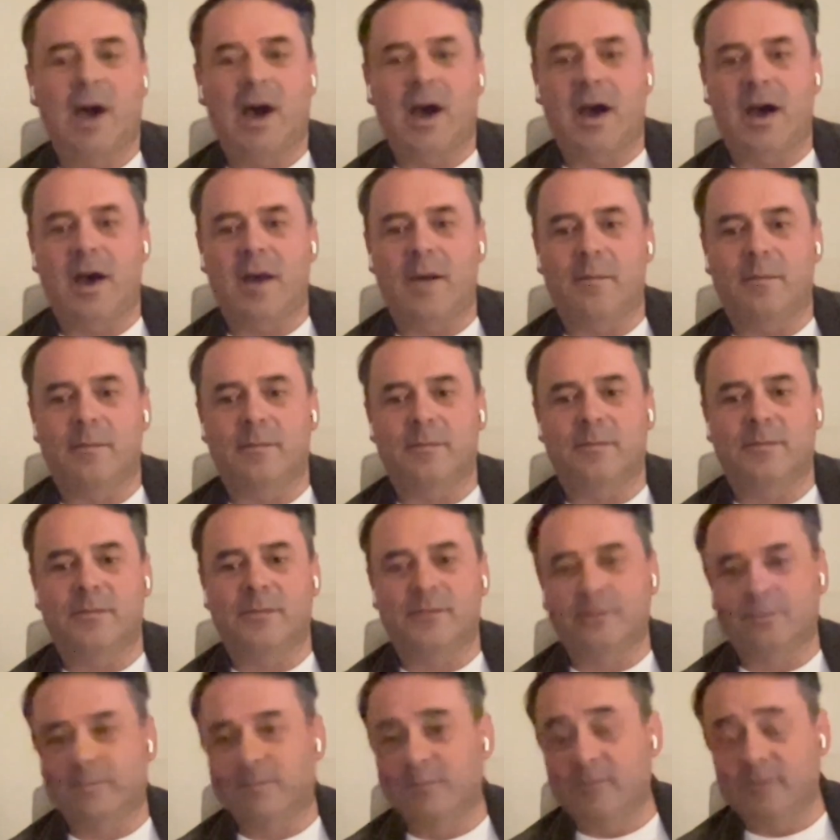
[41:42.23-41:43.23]

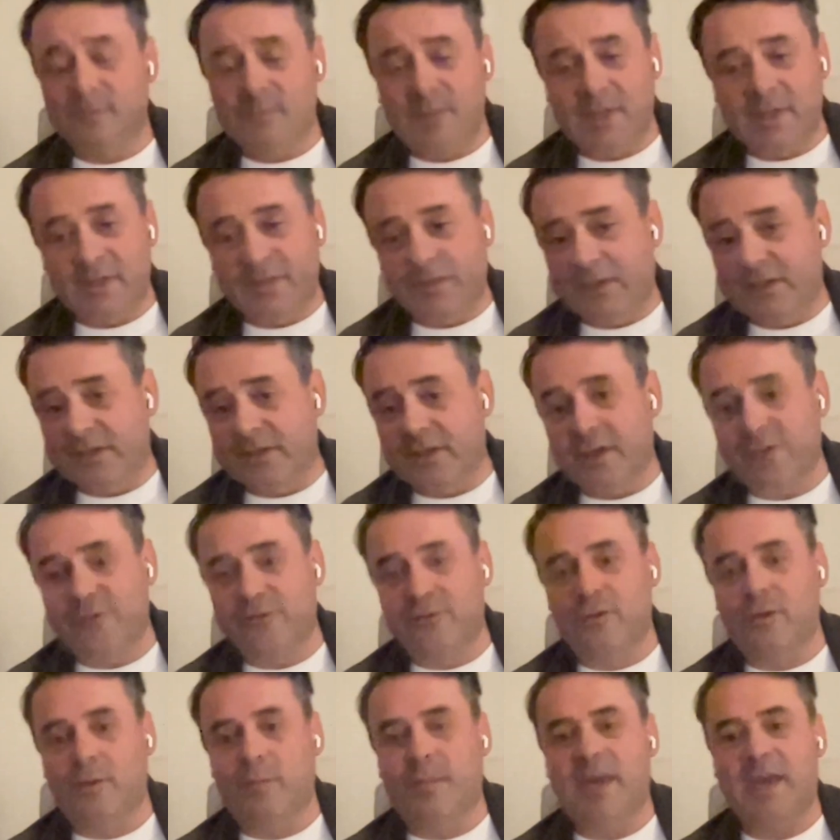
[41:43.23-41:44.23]
the
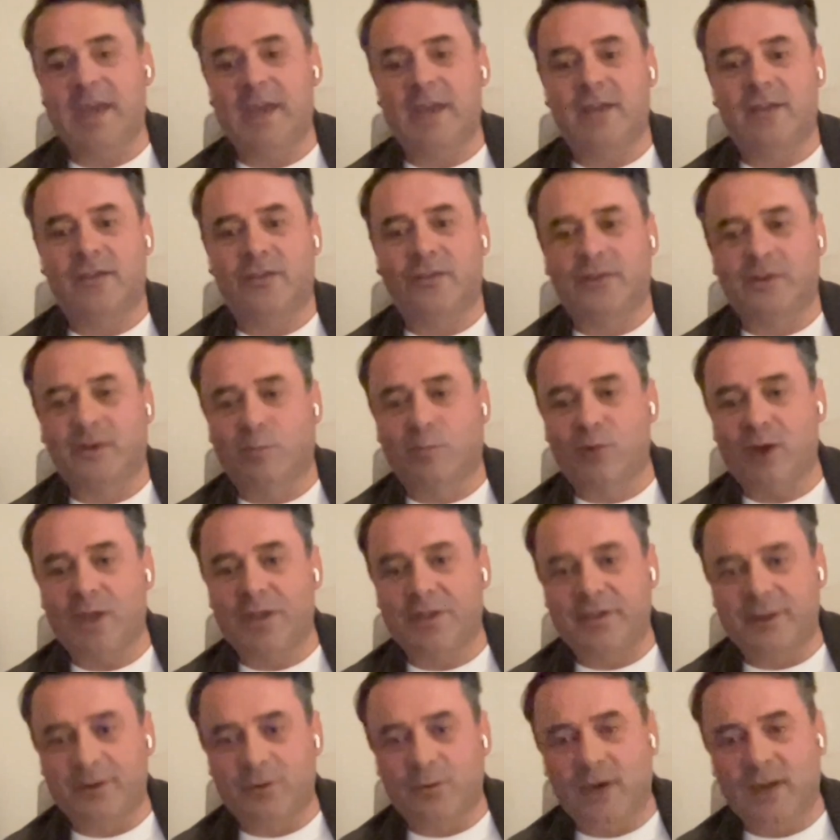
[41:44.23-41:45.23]
industrial base, they're
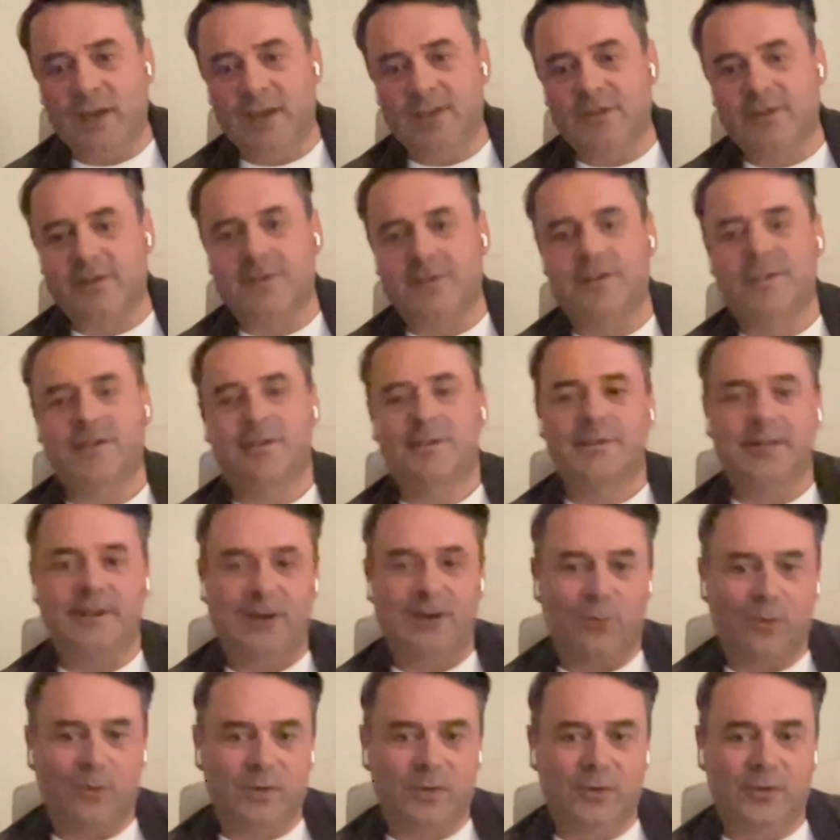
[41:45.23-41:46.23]
depressing wages.
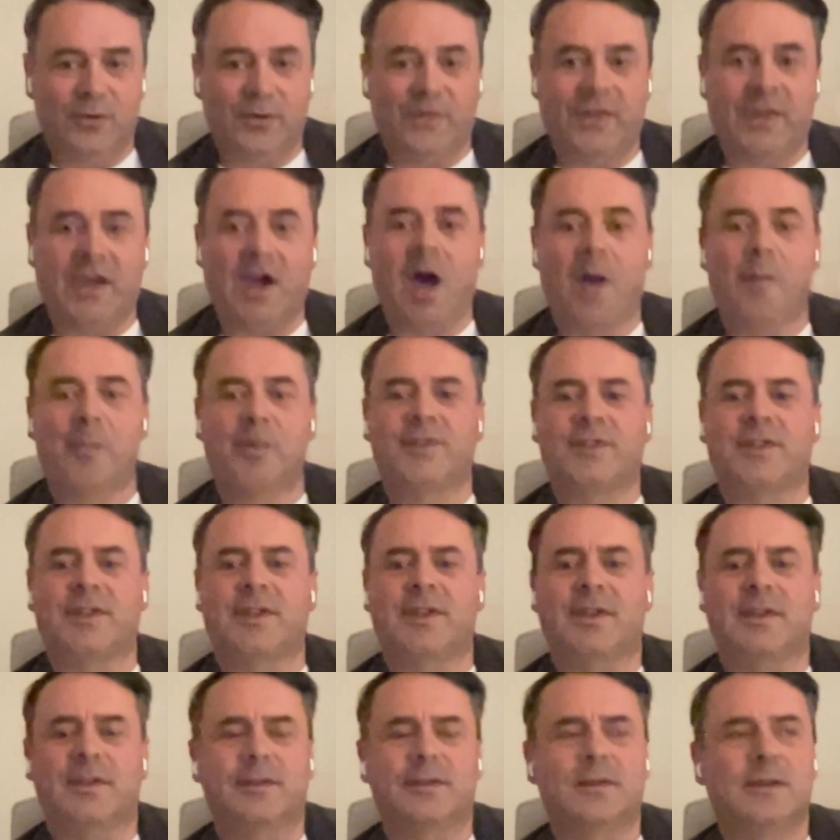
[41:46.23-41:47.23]
We're doing the
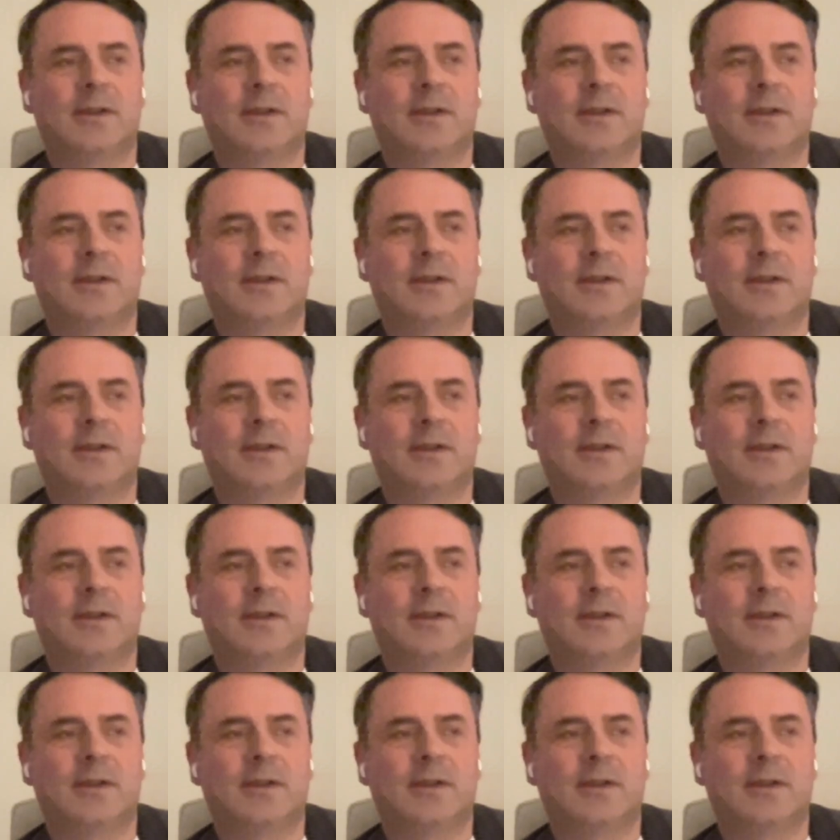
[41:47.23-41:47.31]
opposite.